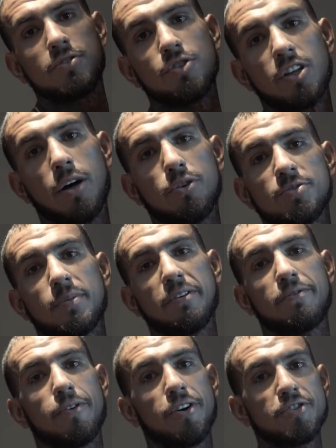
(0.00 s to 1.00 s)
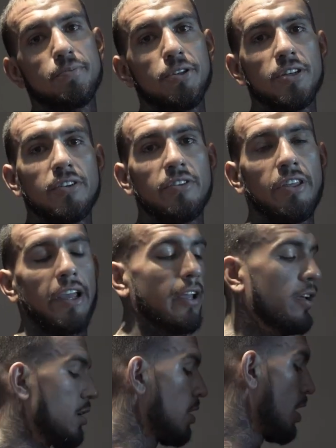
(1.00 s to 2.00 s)
so that was my first meal of the
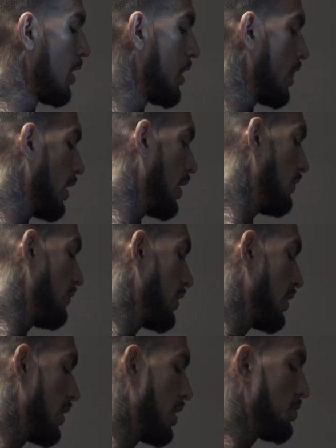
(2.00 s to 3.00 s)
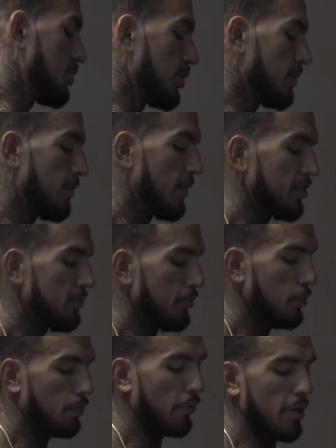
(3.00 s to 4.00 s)
day. And then I just finished
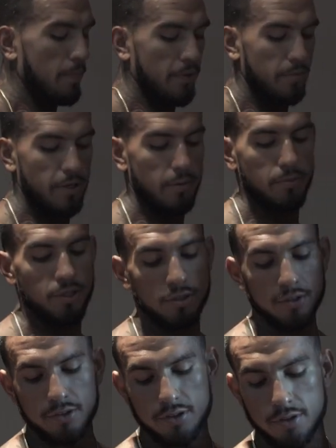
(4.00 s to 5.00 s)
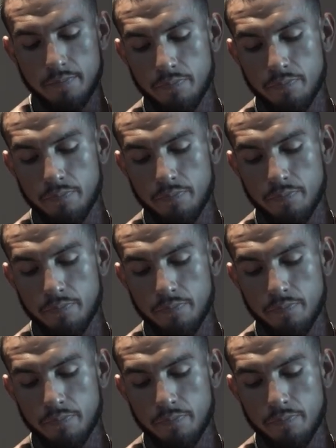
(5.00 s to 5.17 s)
meal prepping my meals